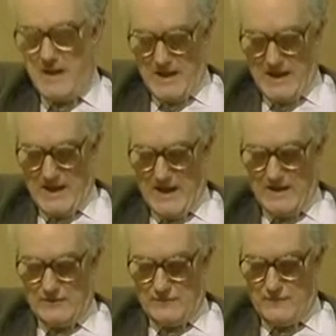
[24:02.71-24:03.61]
And the
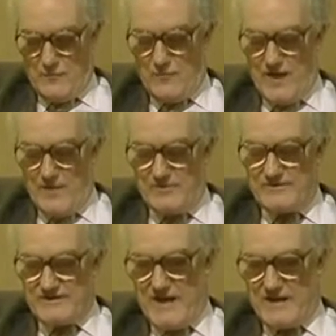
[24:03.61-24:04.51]
fourth, I would
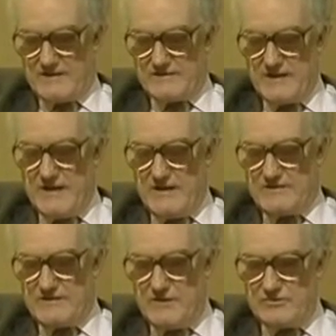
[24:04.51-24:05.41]
say, is his
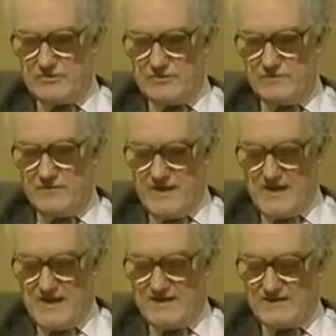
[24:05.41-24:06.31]
notion of the
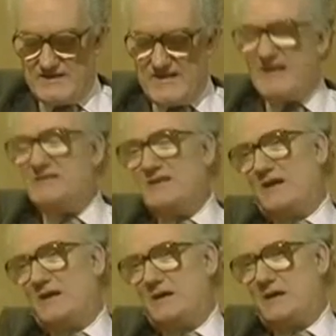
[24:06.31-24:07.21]

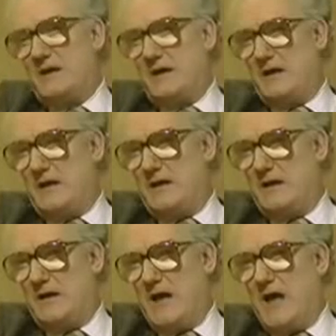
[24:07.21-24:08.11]
aesthetic
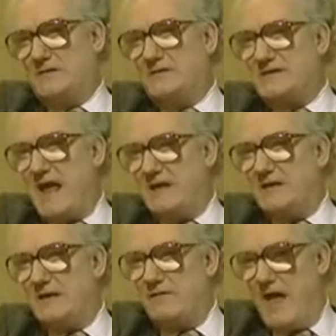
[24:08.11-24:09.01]
understanding of
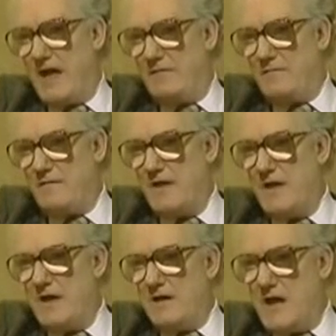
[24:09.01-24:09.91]
life.
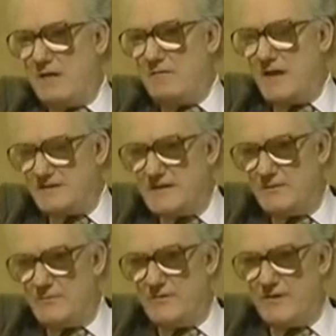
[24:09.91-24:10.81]
Now, let's deal with
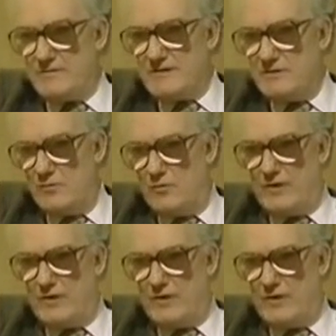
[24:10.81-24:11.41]
those in order.